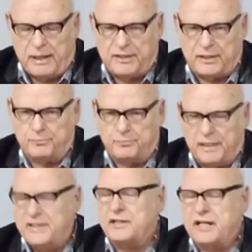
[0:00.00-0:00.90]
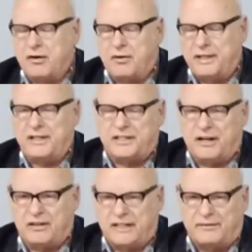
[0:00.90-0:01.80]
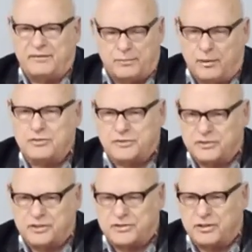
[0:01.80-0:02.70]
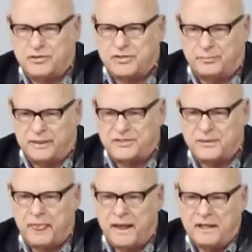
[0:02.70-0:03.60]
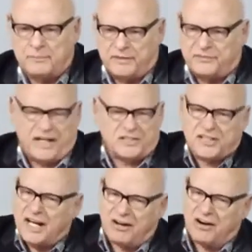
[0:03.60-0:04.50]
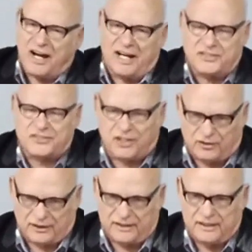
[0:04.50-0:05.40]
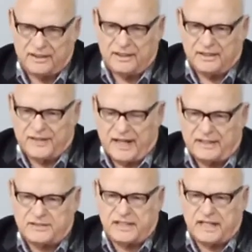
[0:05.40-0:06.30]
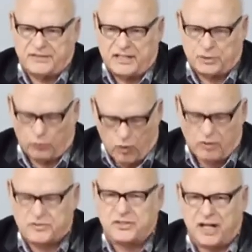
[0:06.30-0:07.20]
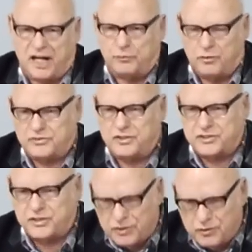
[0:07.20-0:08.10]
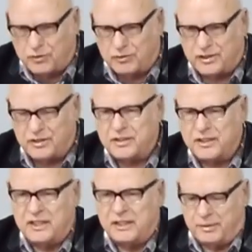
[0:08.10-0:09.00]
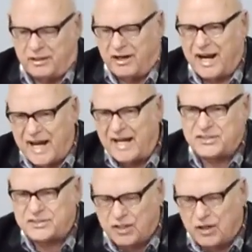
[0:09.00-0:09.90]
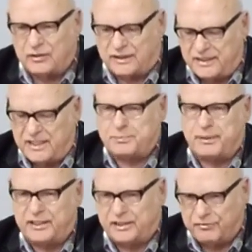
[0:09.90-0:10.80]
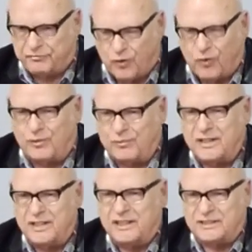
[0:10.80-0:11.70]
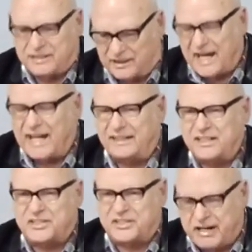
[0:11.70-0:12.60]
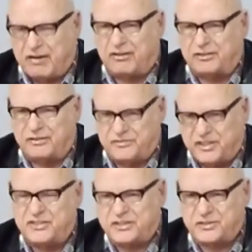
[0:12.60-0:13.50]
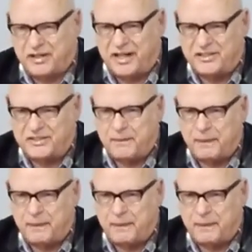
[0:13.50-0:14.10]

the millionaire, billionaire, giving the most to the church and blessing. But that's not our highest calling. That is that's a works God wants us to do on earth. But our highest calling is being conformed to the likeness and character of Jesus Christ.